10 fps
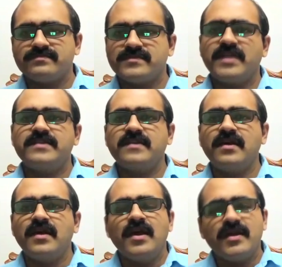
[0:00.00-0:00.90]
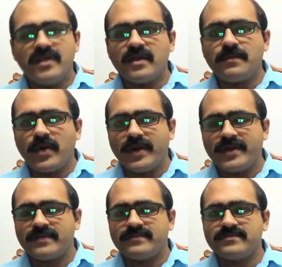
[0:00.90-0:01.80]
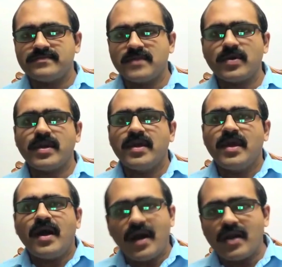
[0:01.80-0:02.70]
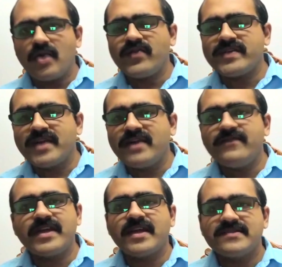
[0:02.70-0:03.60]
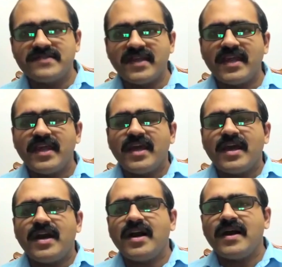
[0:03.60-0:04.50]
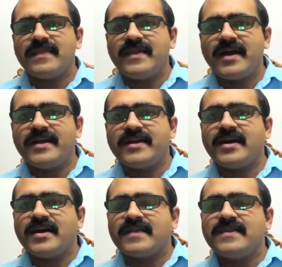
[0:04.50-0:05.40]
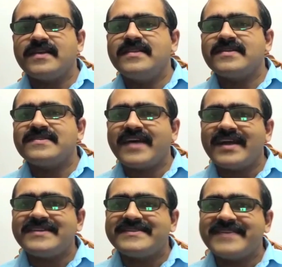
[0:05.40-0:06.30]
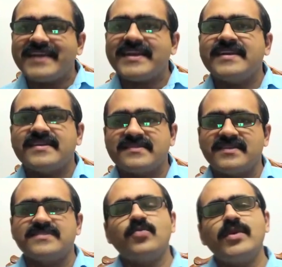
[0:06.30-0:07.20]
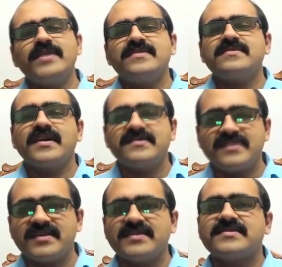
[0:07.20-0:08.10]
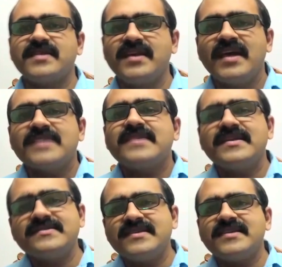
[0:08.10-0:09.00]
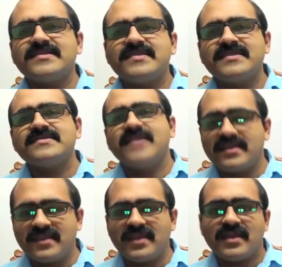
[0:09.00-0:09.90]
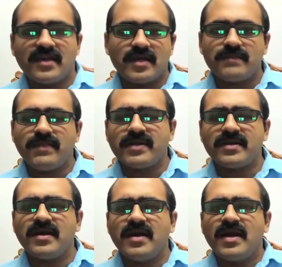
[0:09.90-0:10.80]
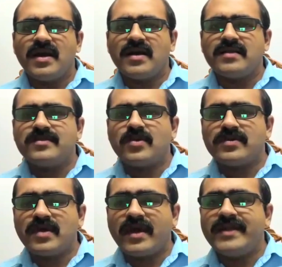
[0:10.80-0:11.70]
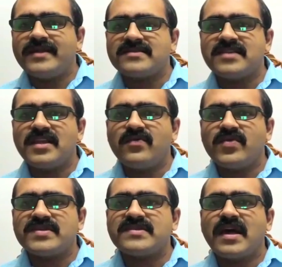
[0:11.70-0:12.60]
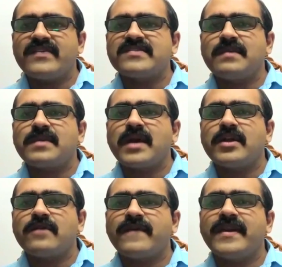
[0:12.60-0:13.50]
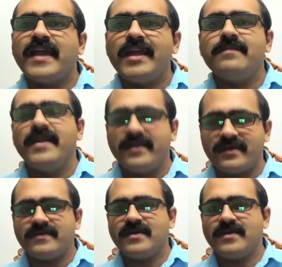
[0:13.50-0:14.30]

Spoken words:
That is another point. Okay. Along with that, we can say that the sunset industries. What is the sunset industry? Sunset industry is nothing but the industry which is having some kind of an ailment.